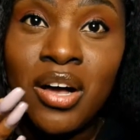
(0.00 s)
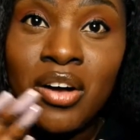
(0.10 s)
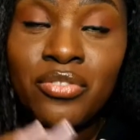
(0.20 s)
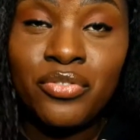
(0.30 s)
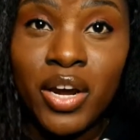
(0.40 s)

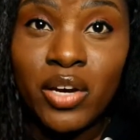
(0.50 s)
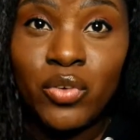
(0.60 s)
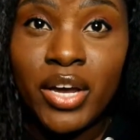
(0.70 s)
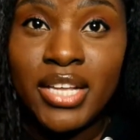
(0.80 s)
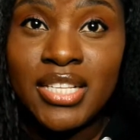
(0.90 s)

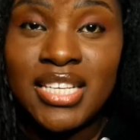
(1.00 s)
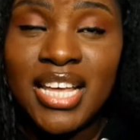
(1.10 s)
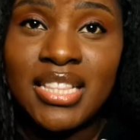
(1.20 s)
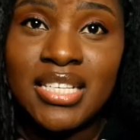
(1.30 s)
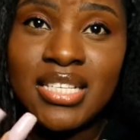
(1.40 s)
fragrance
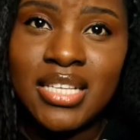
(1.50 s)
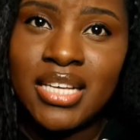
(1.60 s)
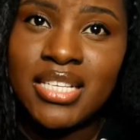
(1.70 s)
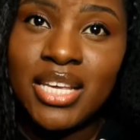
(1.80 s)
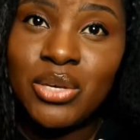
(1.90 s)
and the
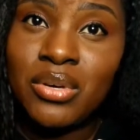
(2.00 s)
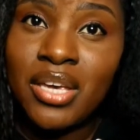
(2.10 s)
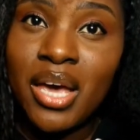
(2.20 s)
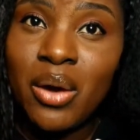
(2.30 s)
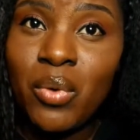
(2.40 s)
scents that you
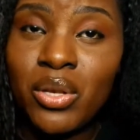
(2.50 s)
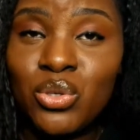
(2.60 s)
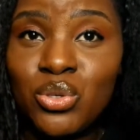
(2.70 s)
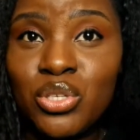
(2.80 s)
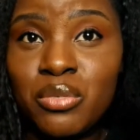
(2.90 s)
get when you
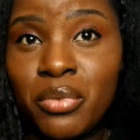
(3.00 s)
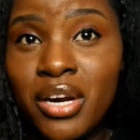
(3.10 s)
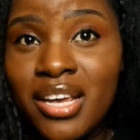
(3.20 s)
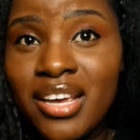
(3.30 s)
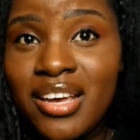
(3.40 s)
do spray
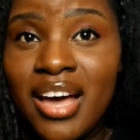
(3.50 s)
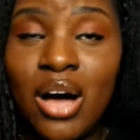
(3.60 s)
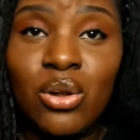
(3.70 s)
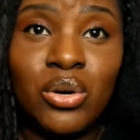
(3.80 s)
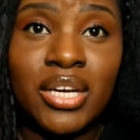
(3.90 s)
it how
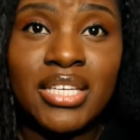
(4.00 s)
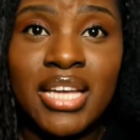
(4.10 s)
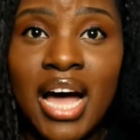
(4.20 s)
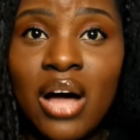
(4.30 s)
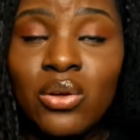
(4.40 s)
long it
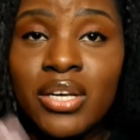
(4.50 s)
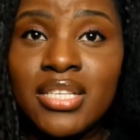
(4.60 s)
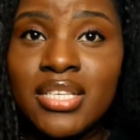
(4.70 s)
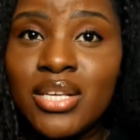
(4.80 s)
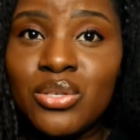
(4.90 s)
how long it
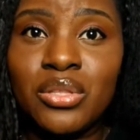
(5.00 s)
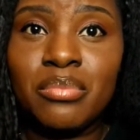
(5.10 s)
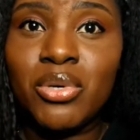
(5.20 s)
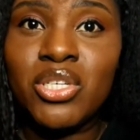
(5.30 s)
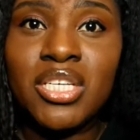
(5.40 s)
stays on the
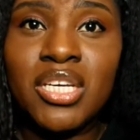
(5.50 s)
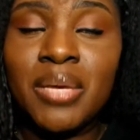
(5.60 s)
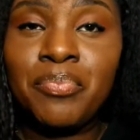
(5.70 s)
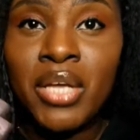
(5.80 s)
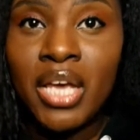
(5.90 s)
body
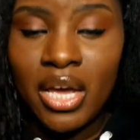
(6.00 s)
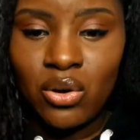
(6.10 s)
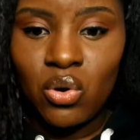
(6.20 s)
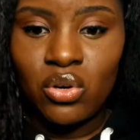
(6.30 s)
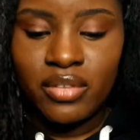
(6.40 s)
and
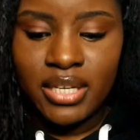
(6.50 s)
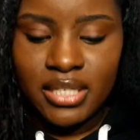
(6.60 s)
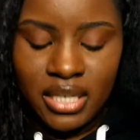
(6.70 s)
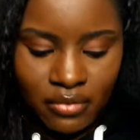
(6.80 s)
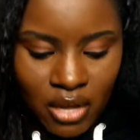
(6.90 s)
all of that
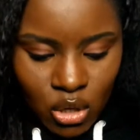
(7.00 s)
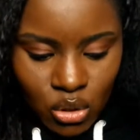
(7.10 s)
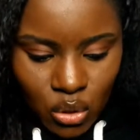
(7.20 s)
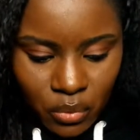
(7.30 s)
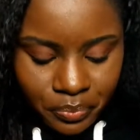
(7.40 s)
stuff
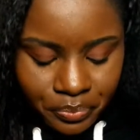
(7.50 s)
so